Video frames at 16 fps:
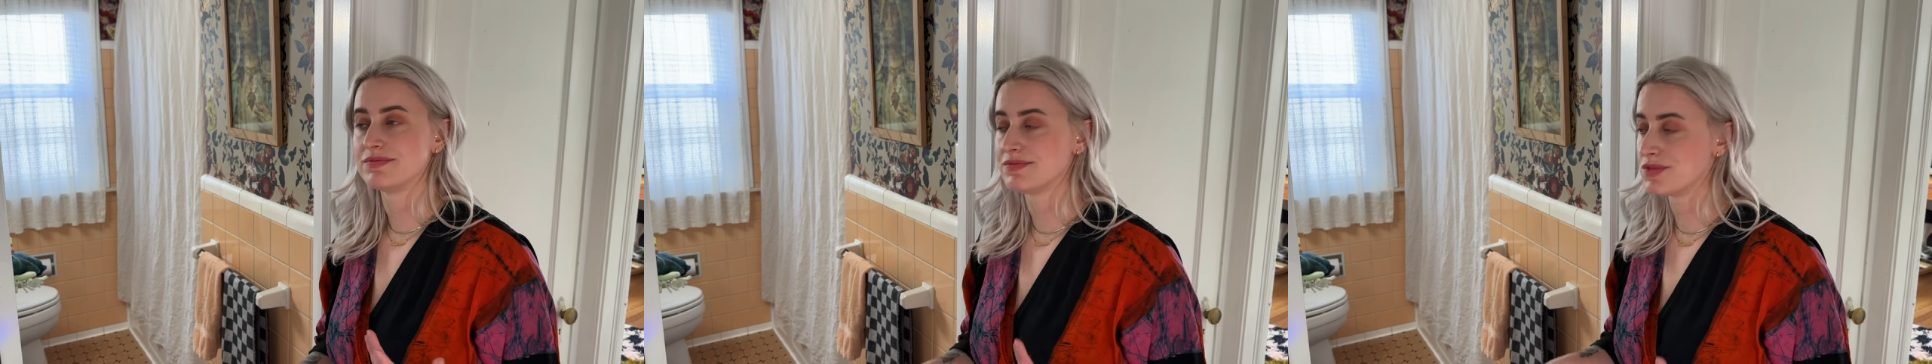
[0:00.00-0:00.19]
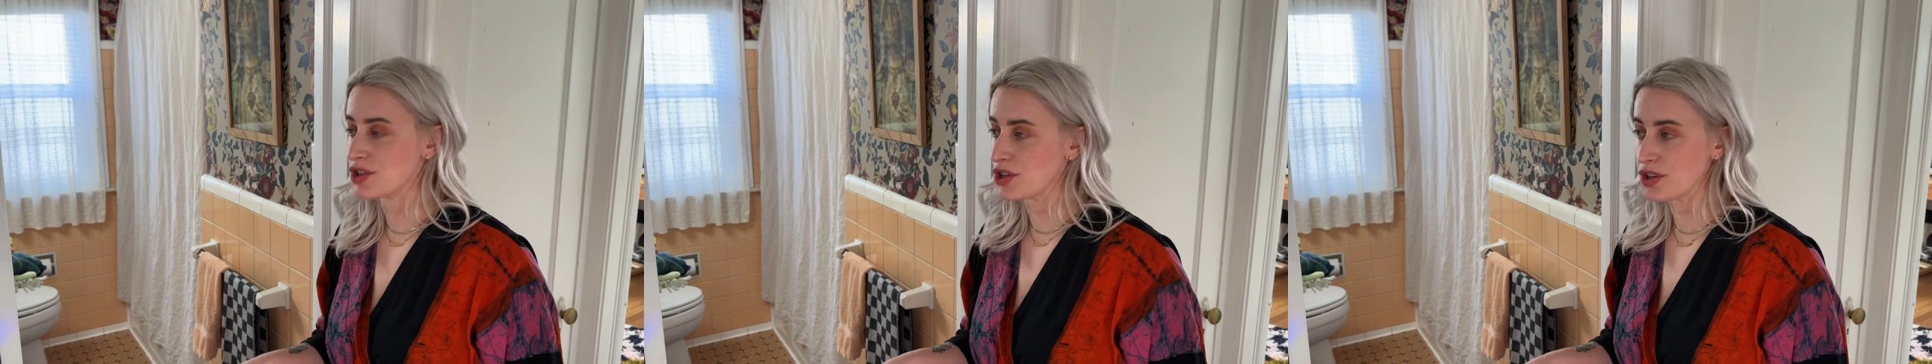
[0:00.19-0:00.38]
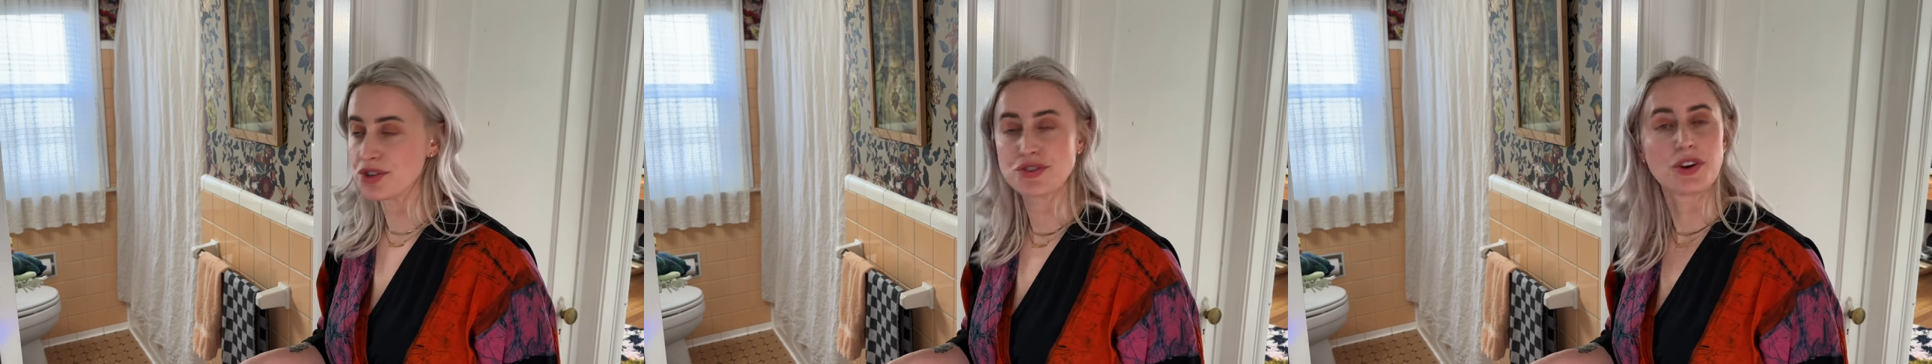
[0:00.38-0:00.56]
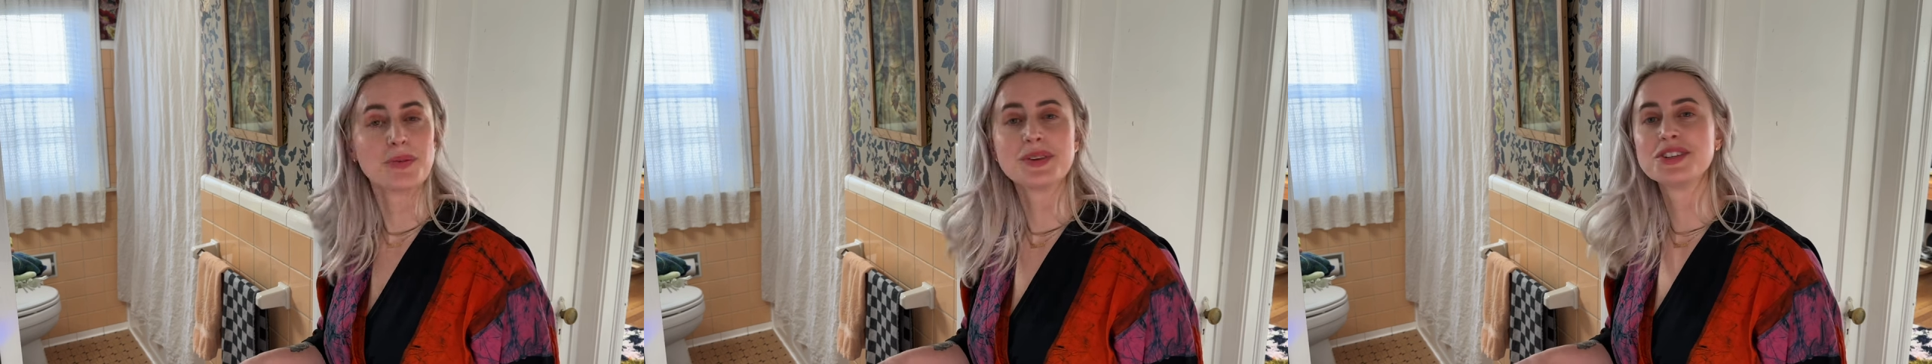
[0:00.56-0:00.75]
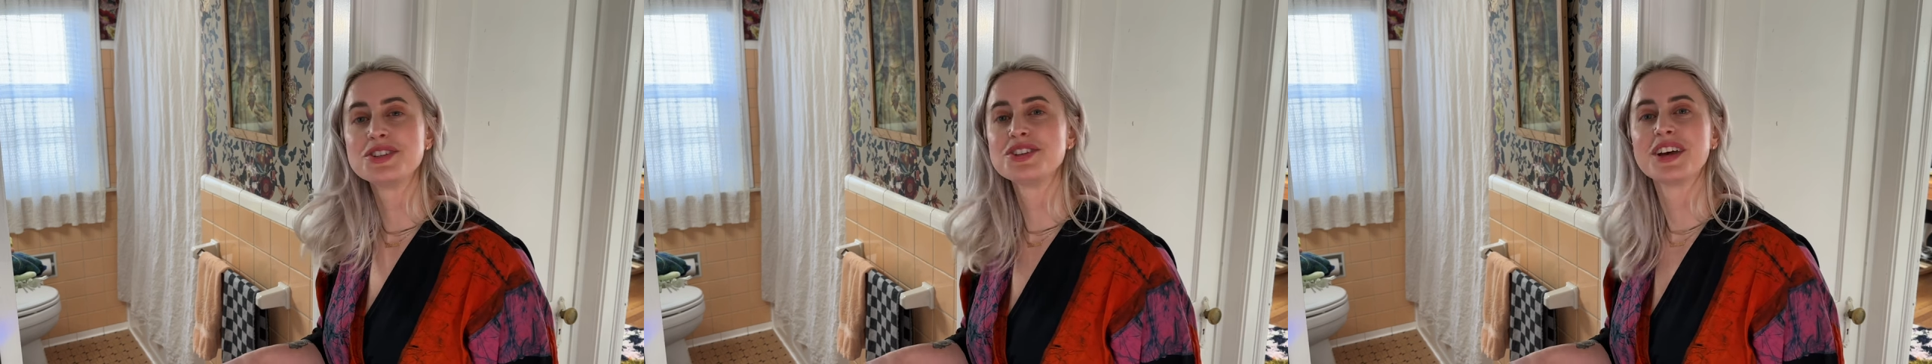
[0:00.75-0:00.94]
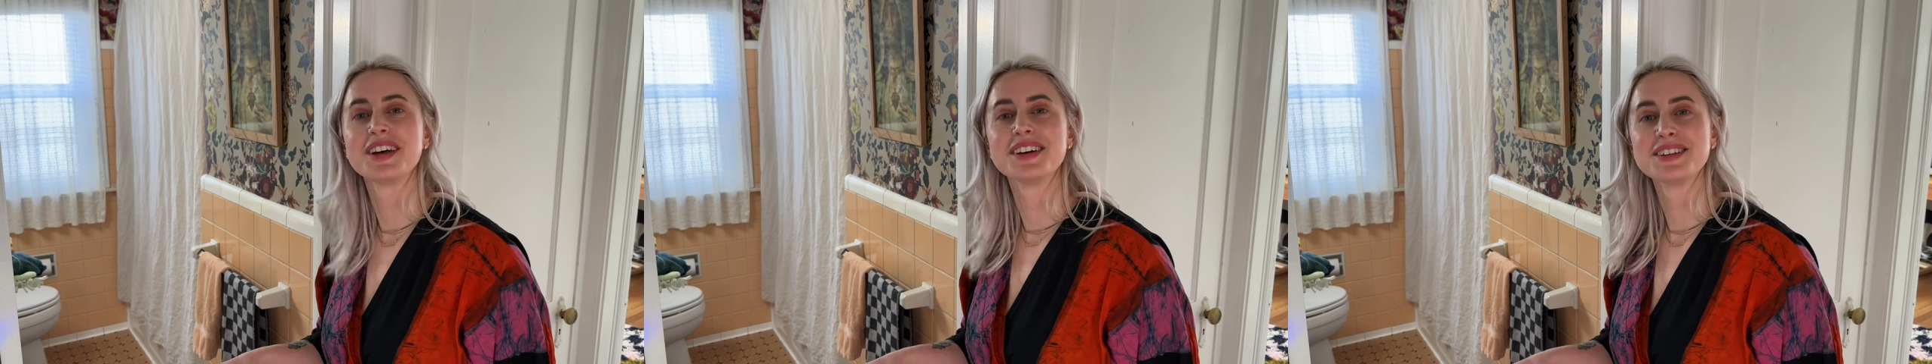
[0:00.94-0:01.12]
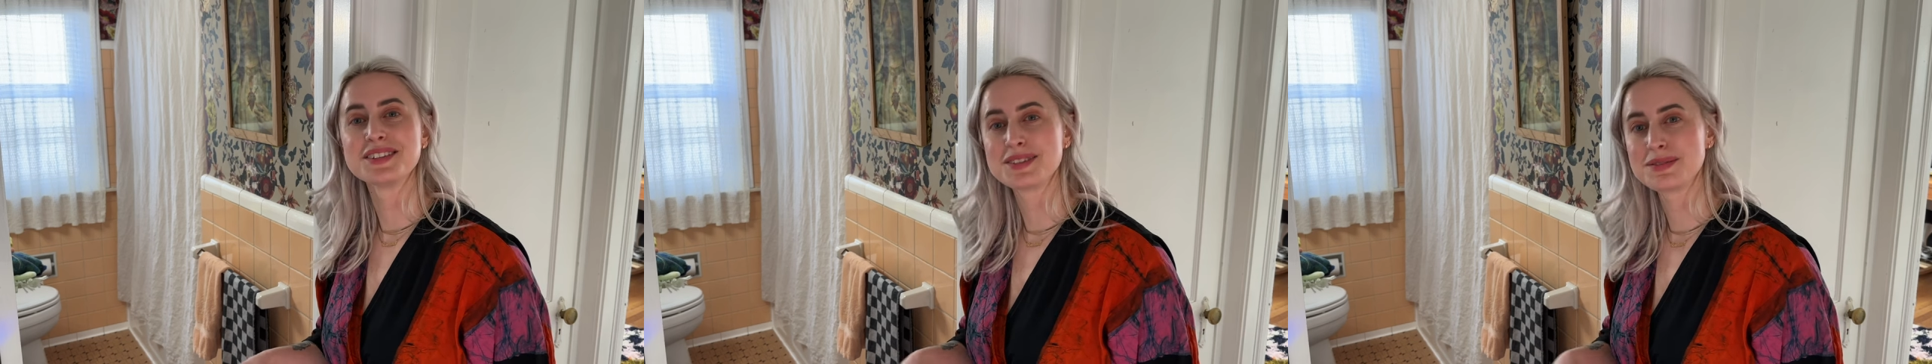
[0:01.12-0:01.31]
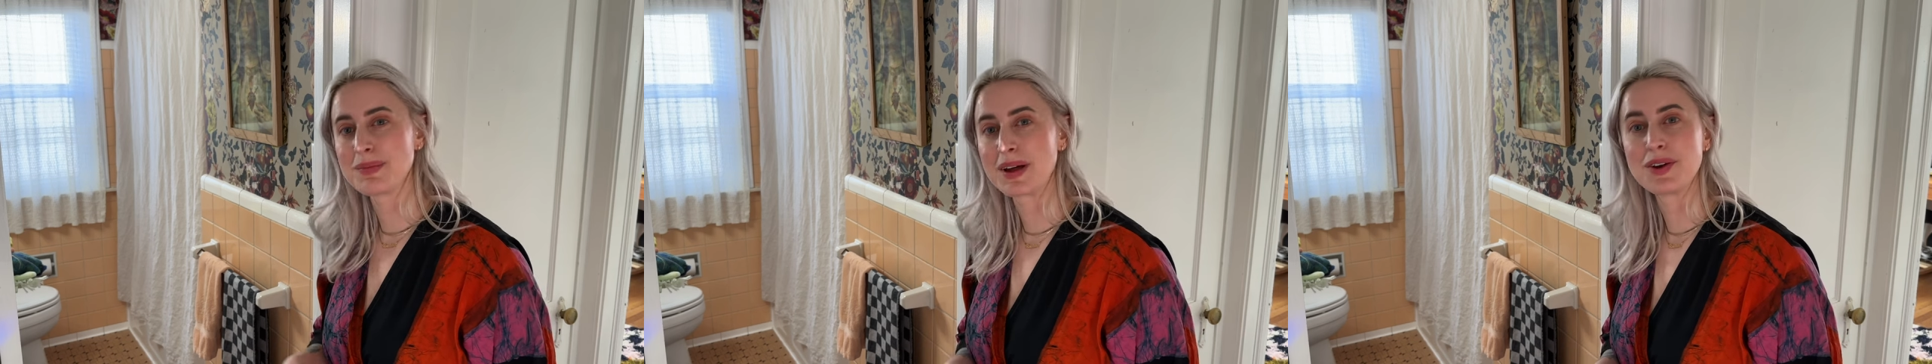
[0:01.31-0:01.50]
church rummage
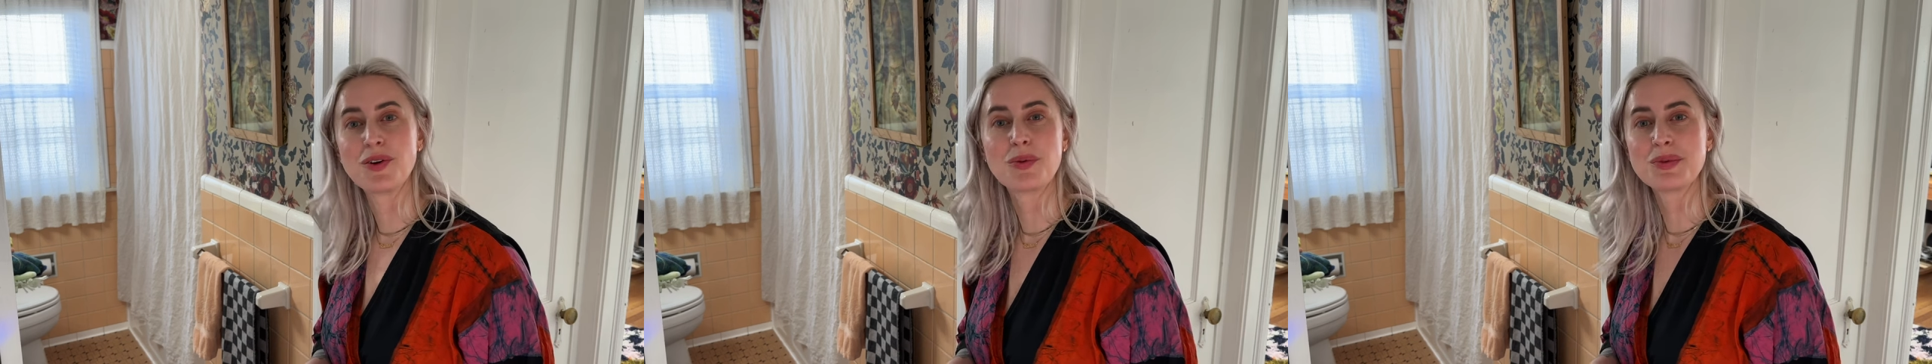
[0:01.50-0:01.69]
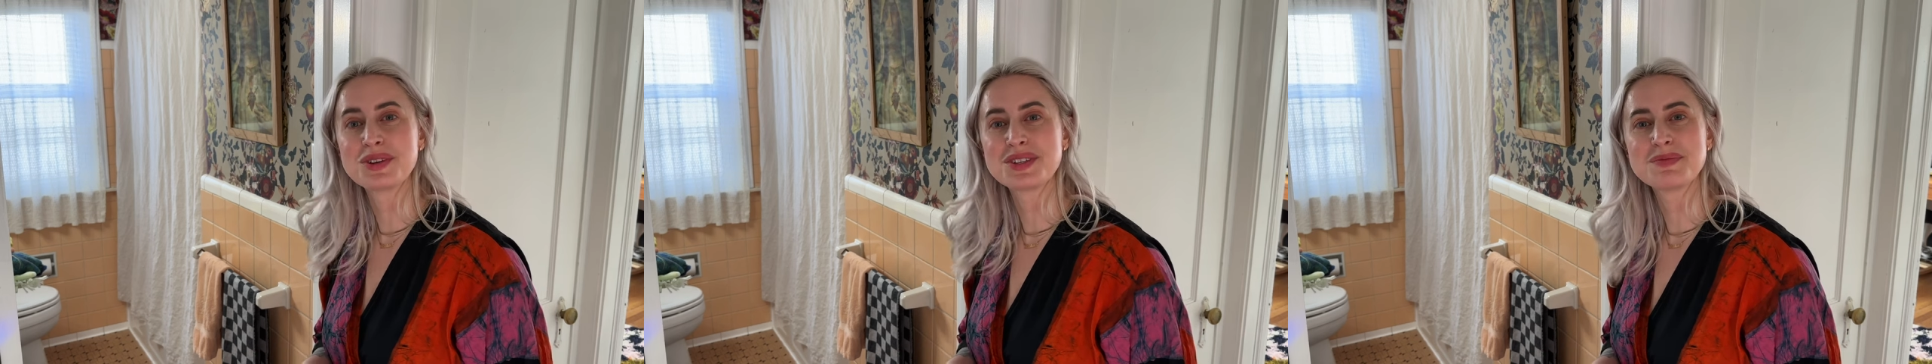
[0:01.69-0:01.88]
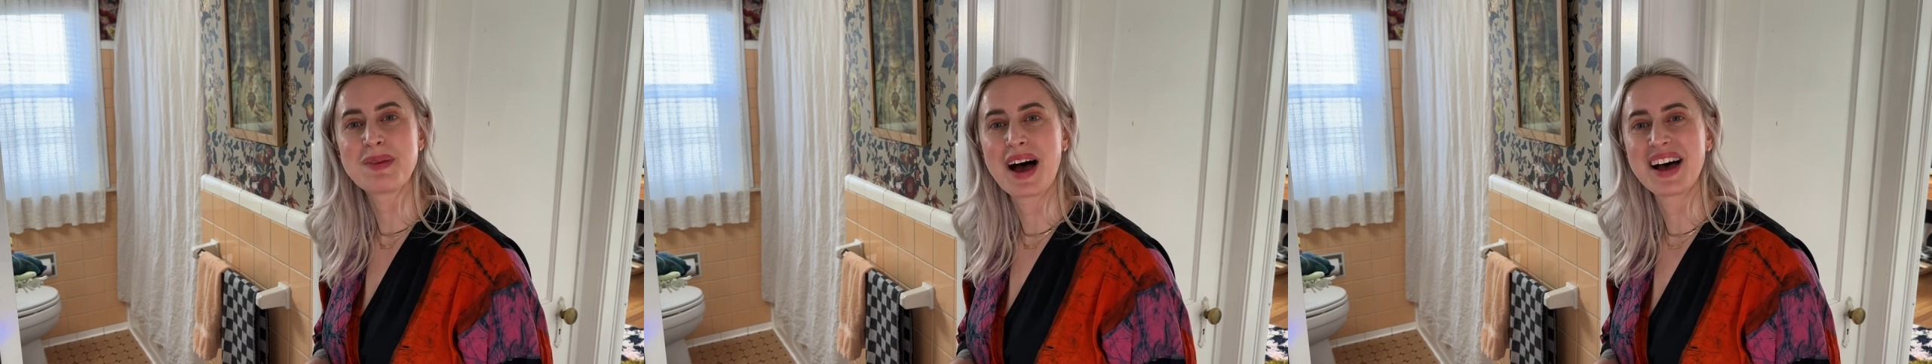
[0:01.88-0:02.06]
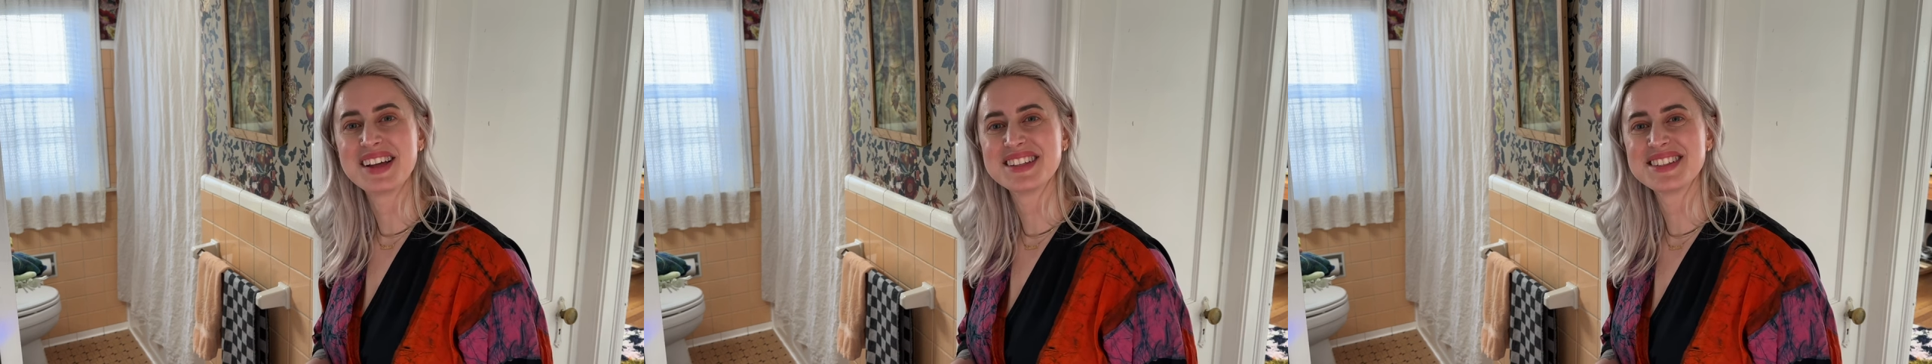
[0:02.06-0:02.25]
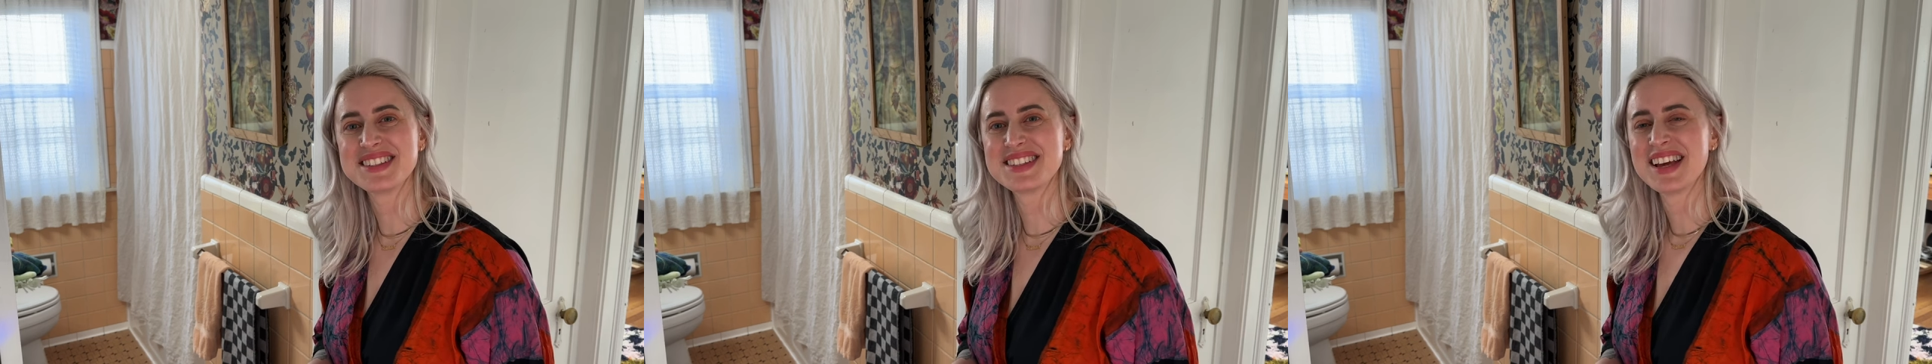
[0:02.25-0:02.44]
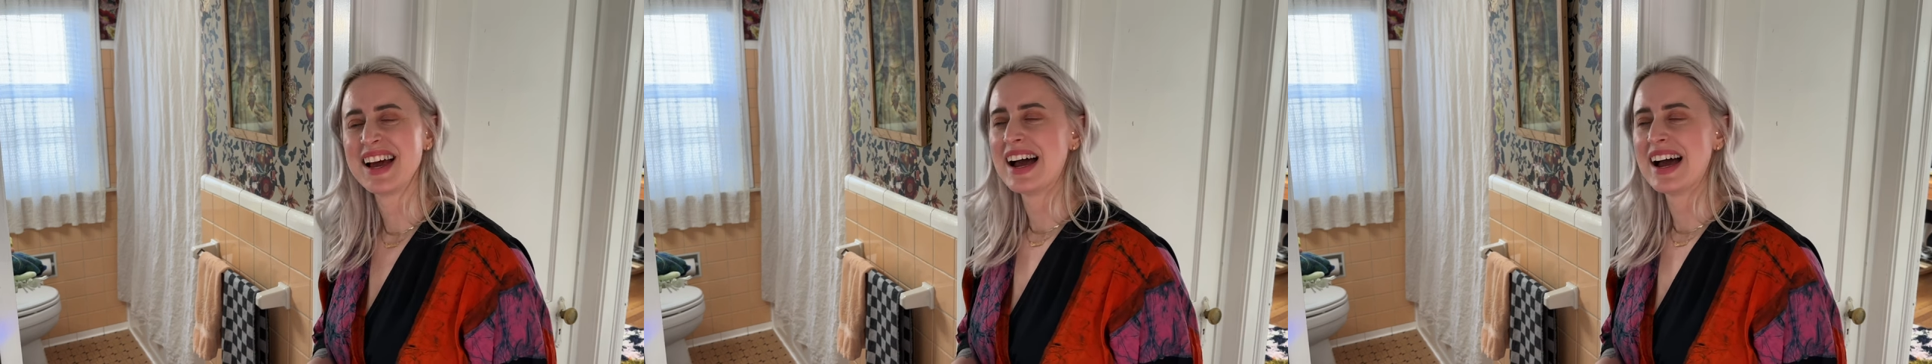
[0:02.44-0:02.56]
sales, my normal spots.